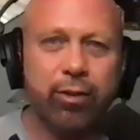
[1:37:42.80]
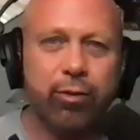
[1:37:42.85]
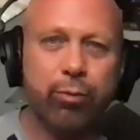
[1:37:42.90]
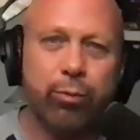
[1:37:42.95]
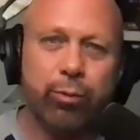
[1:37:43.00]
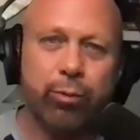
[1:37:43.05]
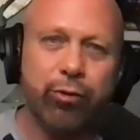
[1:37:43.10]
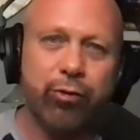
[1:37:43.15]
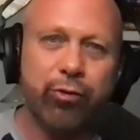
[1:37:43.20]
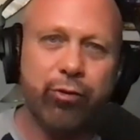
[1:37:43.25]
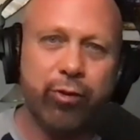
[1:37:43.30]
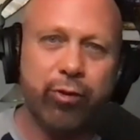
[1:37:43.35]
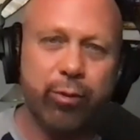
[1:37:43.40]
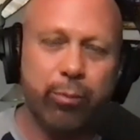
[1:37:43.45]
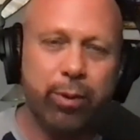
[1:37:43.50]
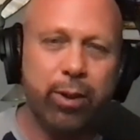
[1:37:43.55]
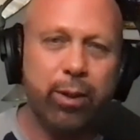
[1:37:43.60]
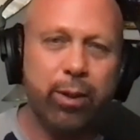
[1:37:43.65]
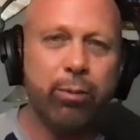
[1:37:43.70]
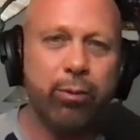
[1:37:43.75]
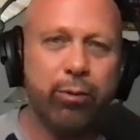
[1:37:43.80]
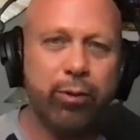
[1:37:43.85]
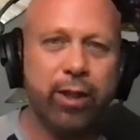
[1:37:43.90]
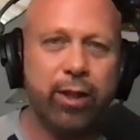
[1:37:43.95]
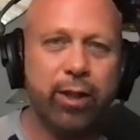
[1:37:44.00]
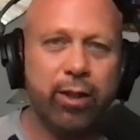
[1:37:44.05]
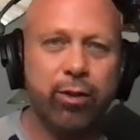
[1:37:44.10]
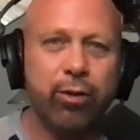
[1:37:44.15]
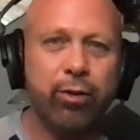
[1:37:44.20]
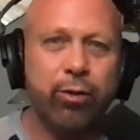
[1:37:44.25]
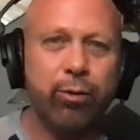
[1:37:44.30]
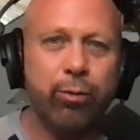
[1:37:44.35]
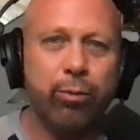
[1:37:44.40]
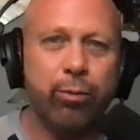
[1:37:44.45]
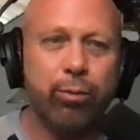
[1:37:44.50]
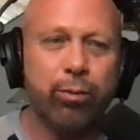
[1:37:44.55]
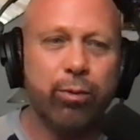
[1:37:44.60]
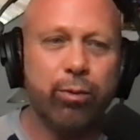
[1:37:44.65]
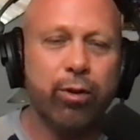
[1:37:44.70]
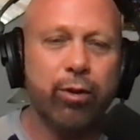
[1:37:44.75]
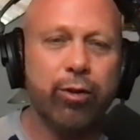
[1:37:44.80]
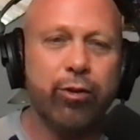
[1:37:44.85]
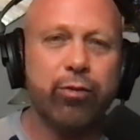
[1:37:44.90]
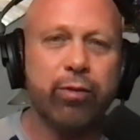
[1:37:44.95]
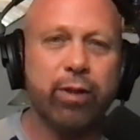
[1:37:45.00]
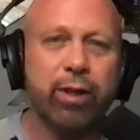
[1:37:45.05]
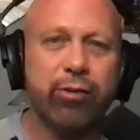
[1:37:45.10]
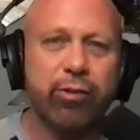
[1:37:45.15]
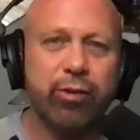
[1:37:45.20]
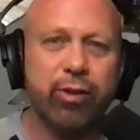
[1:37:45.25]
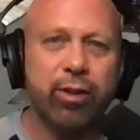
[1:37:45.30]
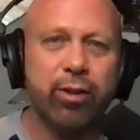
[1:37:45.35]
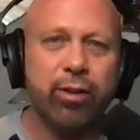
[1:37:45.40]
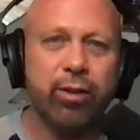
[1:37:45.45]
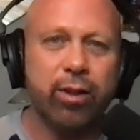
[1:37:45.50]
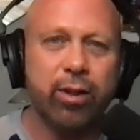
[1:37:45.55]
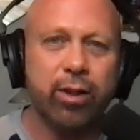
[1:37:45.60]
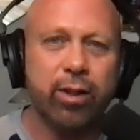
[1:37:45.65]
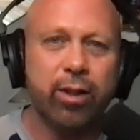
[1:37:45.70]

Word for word: towards the people that you are addressing,